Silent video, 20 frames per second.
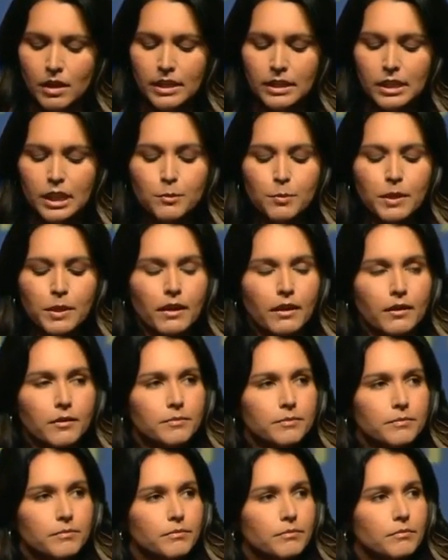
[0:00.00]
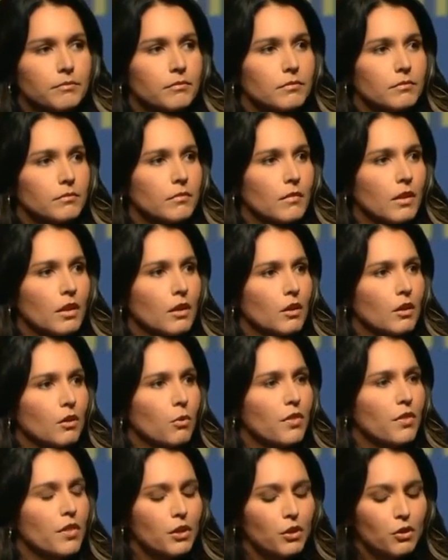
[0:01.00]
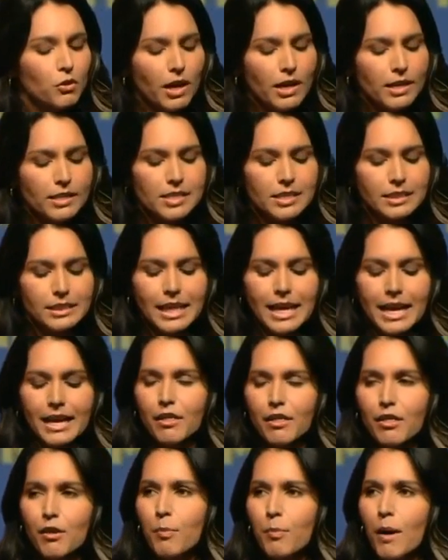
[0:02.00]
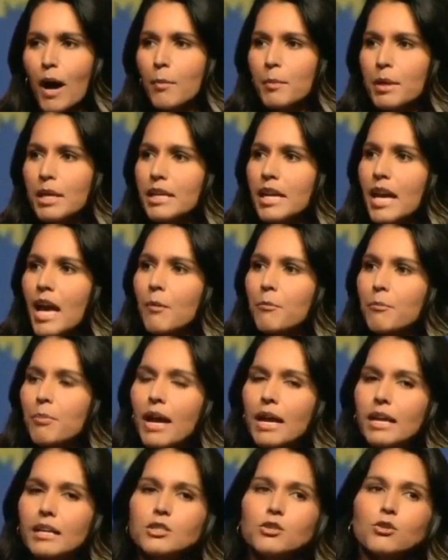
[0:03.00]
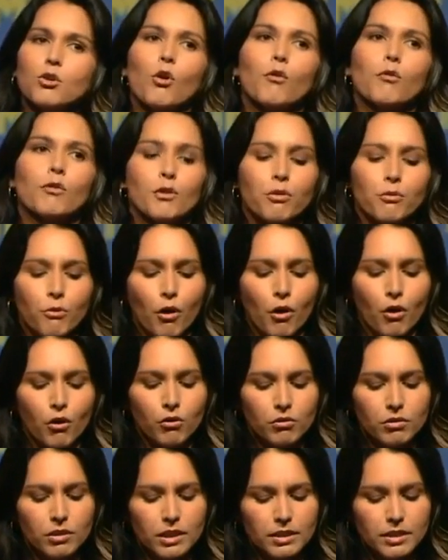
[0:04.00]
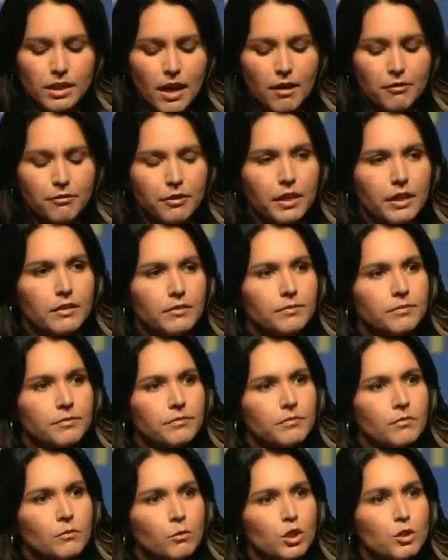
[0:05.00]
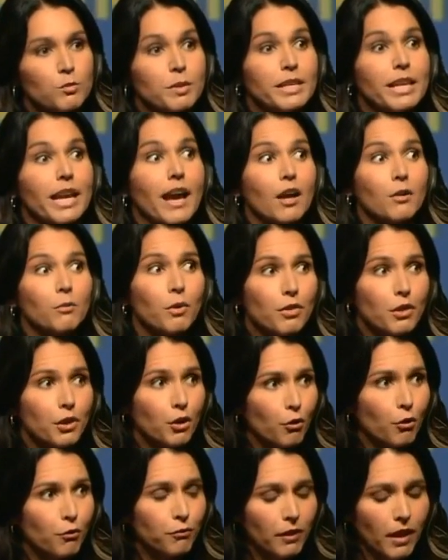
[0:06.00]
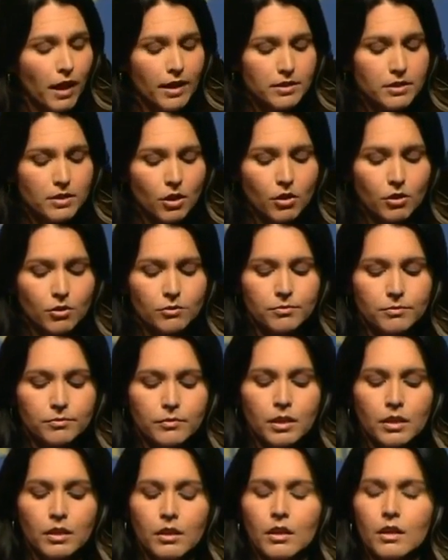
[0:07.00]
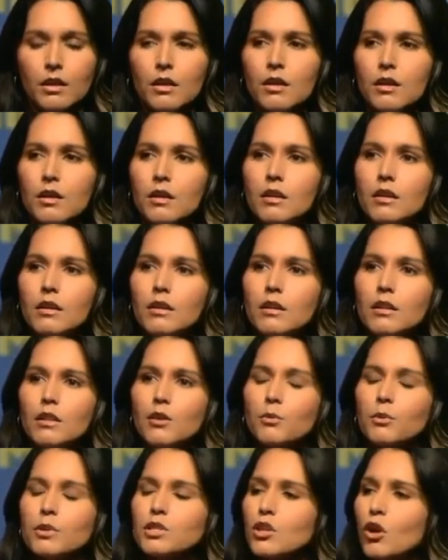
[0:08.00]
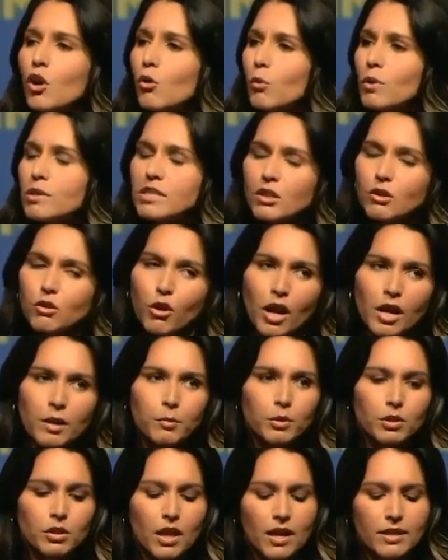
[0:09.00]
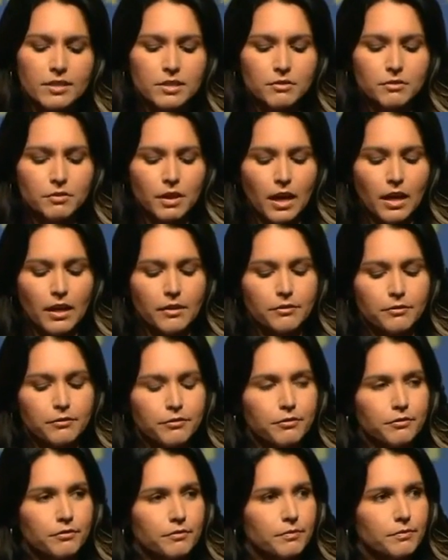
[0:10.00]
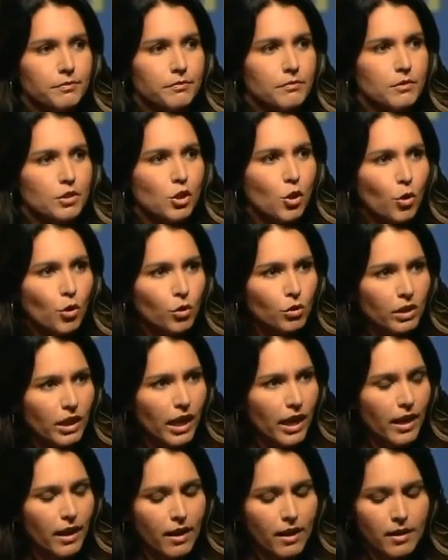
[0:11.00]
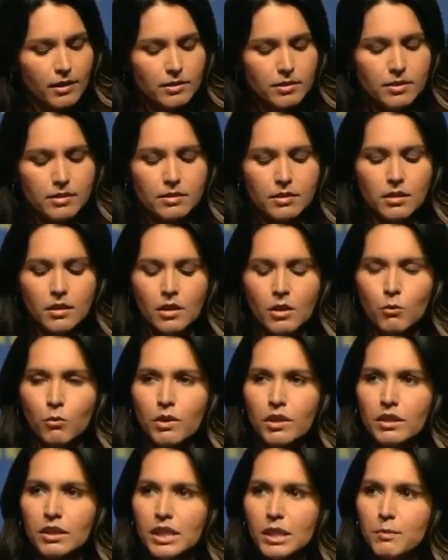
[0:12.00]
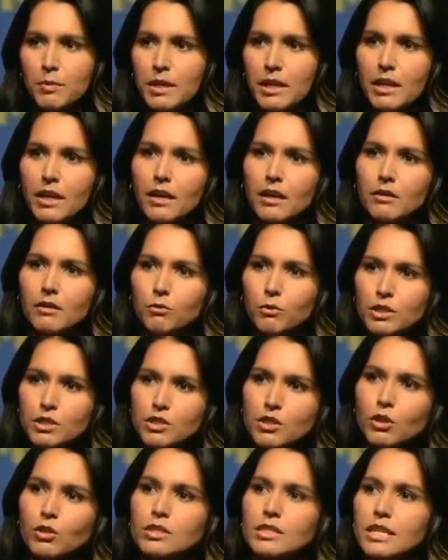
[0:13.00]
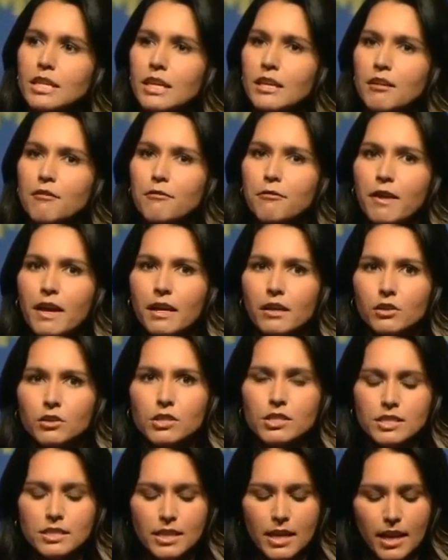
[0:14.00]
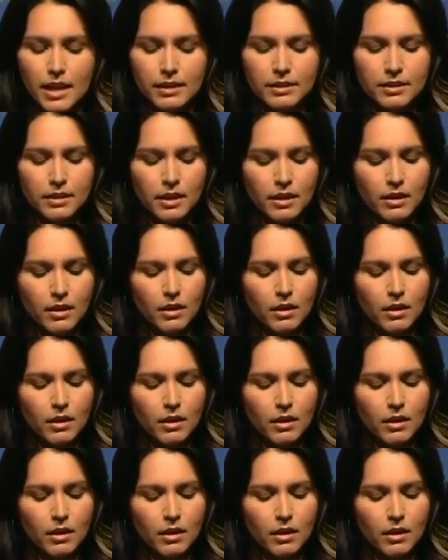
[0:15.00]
In Libya, when the U.S. led the bombing campaign to overthrow Gaddafi, which began with a no-fly zone, the result was incredible loss of life, total chaos, with Libya resulting in a failed state